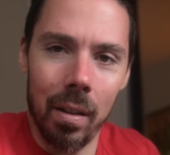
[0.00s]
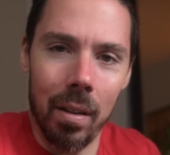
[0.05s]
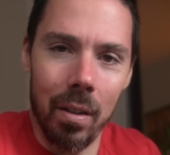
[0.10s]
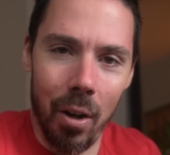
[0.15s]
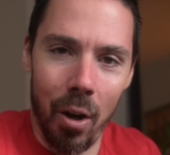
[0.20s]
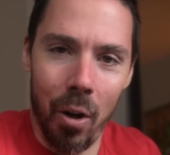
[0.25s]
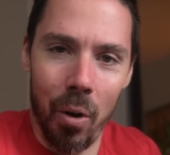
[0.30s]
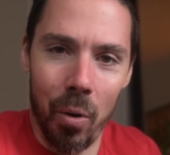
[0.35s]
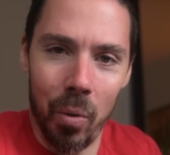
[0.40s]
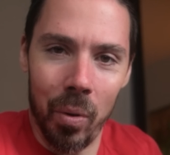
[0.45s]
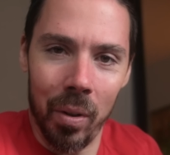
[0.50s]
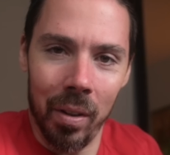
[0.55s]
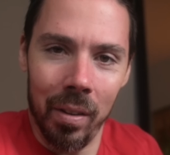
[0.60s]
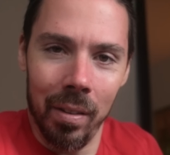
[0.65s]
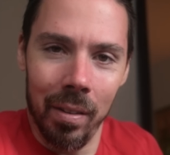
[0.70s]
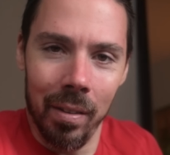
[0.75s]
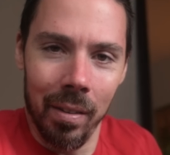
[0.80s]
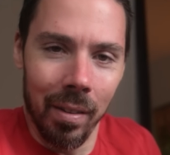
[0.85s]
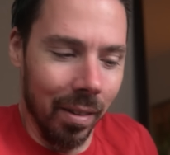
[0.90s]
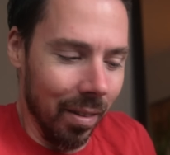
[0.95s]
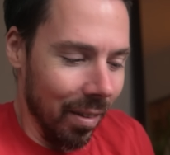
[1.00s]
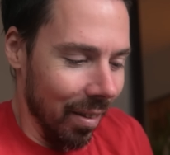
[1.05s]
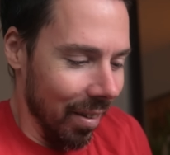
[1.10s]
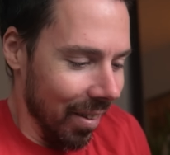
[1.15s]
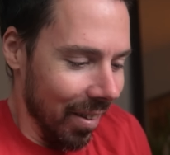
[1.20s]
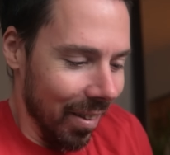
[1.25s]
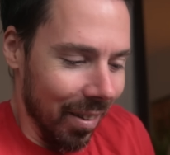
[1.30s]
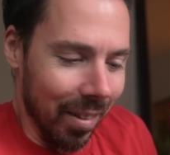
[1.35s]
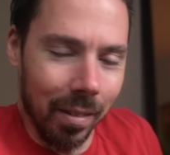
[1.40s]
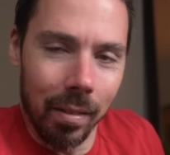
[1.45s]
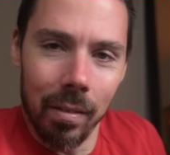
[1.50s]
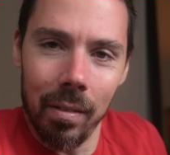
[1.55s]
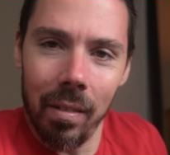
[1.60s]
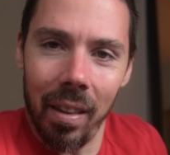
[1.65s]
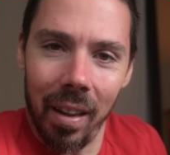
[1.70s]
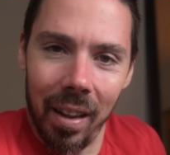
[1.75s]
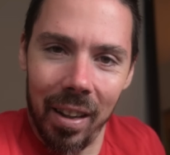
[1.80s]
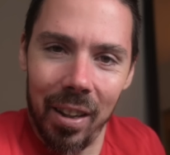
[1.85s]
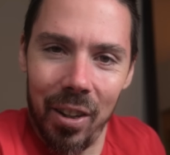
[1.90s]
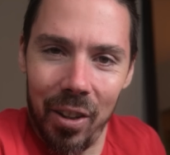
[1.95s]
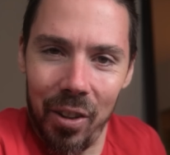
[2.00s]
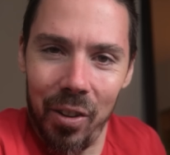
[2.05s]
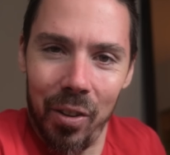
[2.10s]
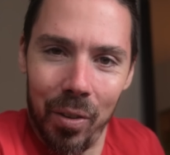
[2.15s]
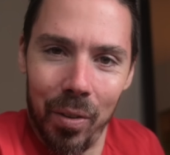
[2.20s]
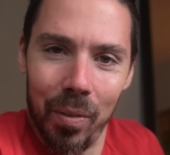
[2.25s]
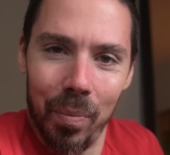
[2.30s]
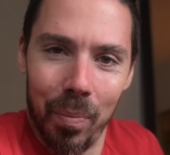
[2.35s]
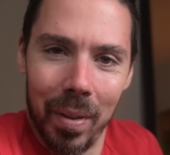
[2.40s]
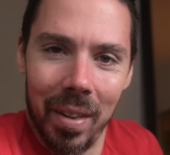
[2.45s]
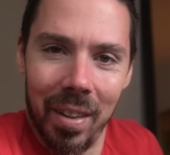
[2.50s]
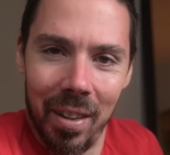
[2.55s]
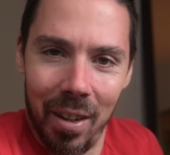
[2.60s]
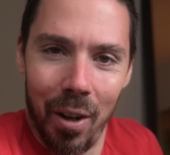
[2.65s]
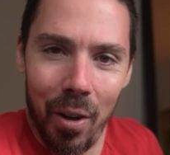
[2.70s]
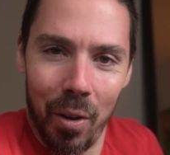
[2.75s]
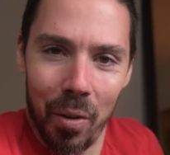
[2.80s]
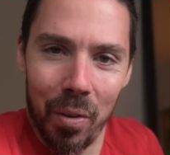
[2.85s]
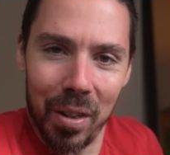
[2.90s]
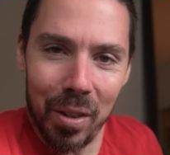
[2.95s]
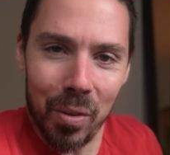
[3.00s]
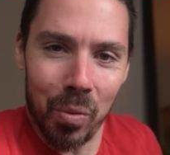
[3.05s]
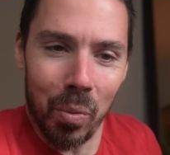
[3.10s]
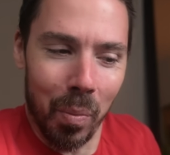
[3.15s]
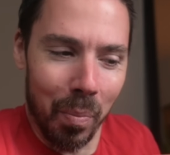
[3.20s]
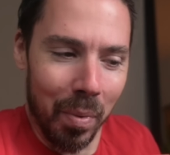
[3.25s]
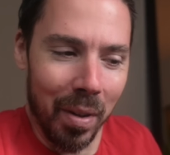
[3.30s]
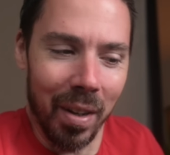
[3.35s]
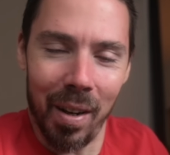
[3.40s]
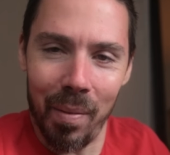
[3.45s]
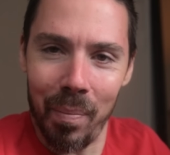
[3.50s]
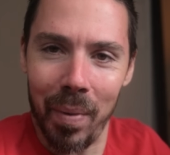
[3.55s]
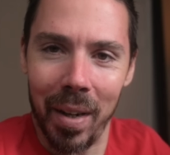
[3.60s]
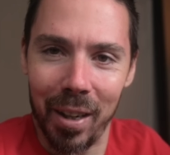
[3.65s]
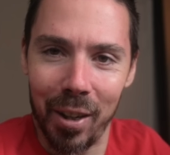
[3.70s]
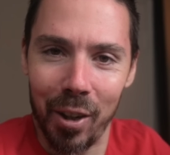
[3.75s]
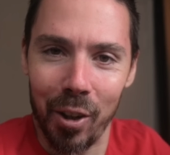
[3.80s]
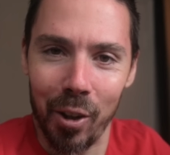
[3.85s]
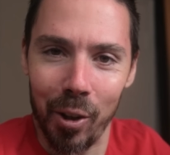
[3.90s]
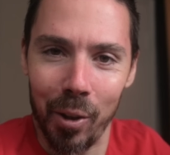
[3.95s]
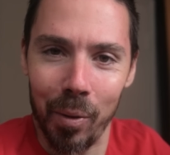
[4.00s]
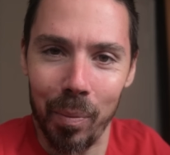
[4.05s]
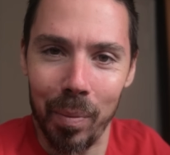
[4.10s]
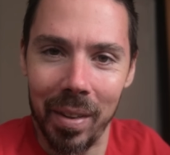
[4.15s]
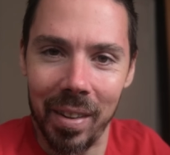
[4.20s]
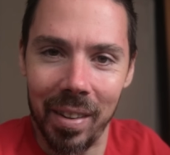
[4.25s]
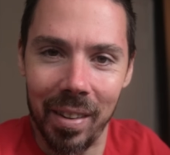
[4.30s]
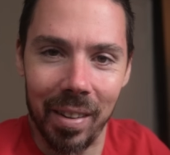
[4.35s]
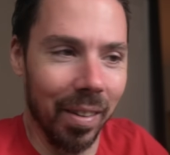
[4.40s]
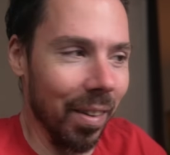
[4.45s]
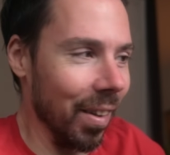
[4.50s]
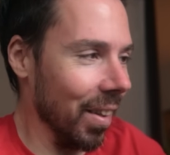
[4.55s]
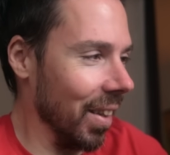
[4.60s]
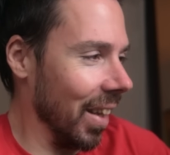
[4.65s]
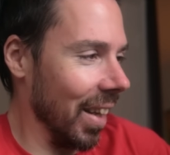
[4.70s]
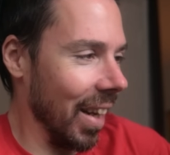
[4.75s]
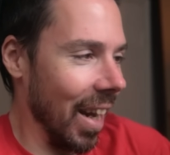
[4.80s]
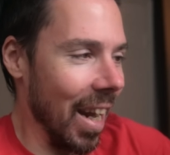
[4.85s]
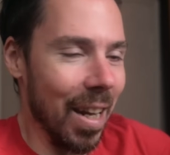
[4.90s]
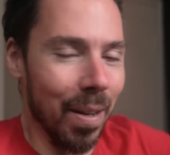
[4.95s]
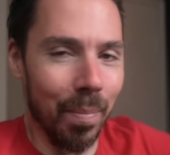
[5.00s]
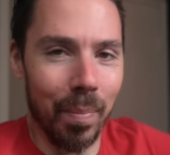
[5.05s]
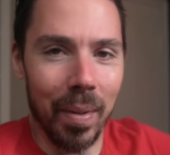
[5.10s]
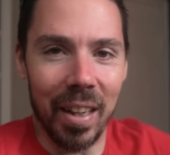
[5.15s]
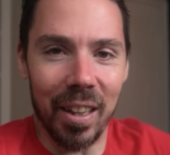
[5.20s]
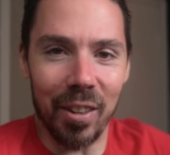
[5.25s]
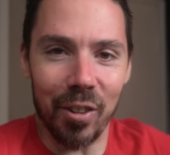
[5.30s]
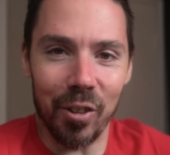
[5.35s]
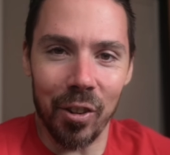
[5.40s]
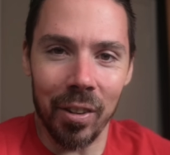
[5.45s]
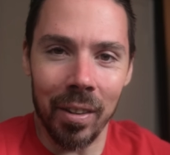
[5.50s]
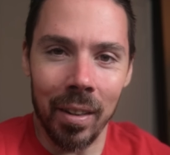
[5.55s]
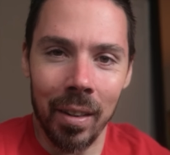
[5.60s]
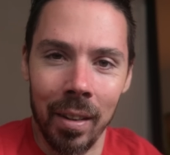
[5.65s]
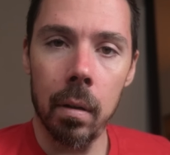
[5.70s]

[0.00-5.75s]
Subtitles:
No. Thank you, but no, these will be on my curb in like 8 minutes.